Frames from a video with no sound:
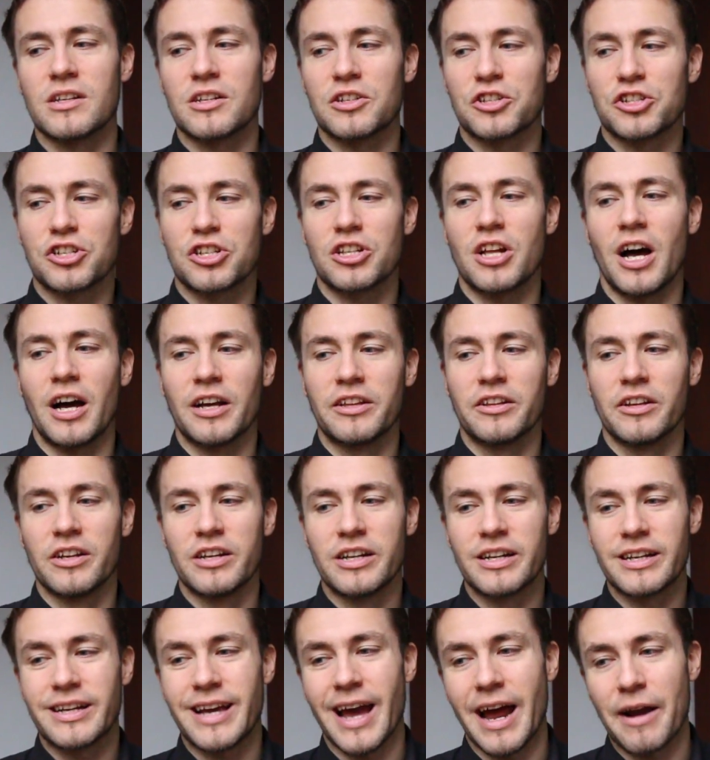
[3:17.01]

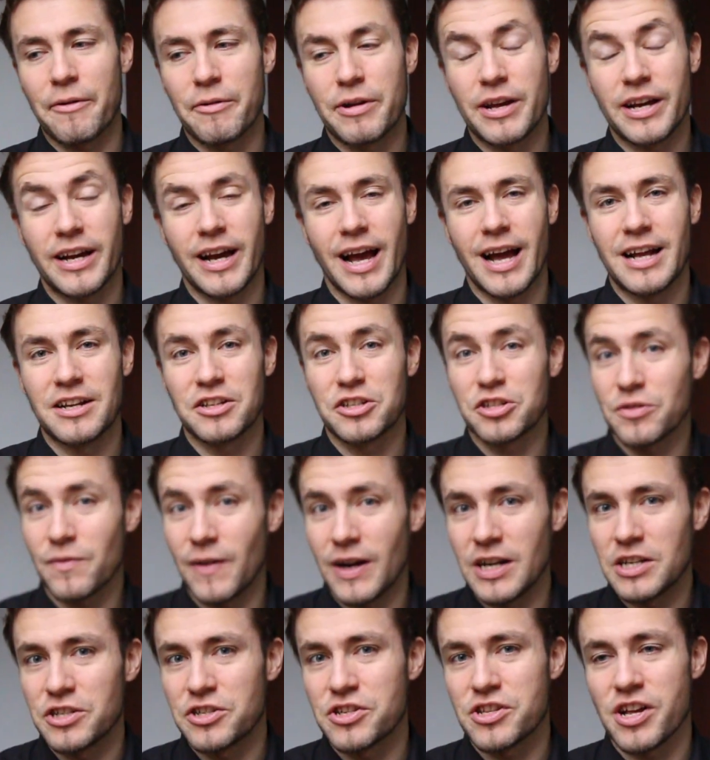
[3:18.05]
Schneiderlin, Carrick and
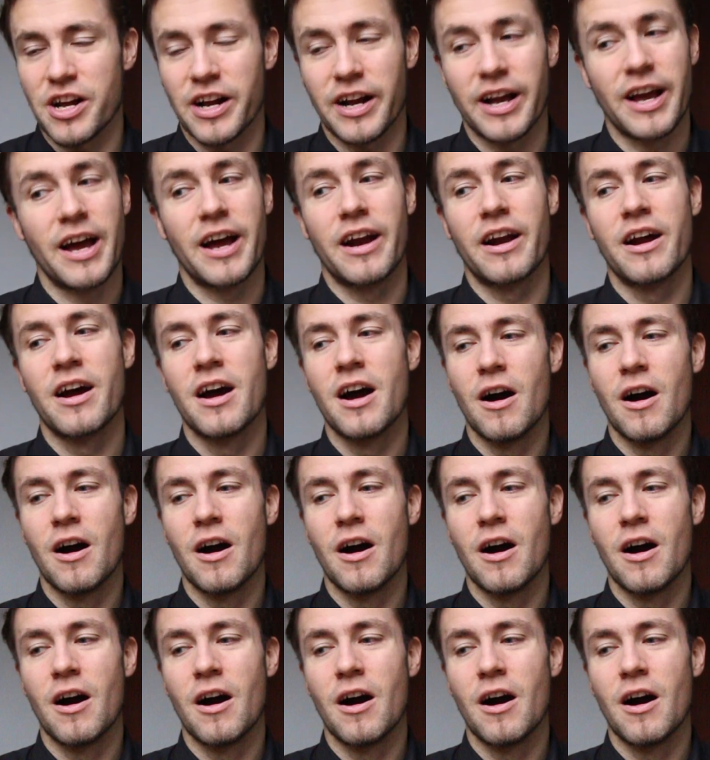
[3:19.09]
Schweinsteiger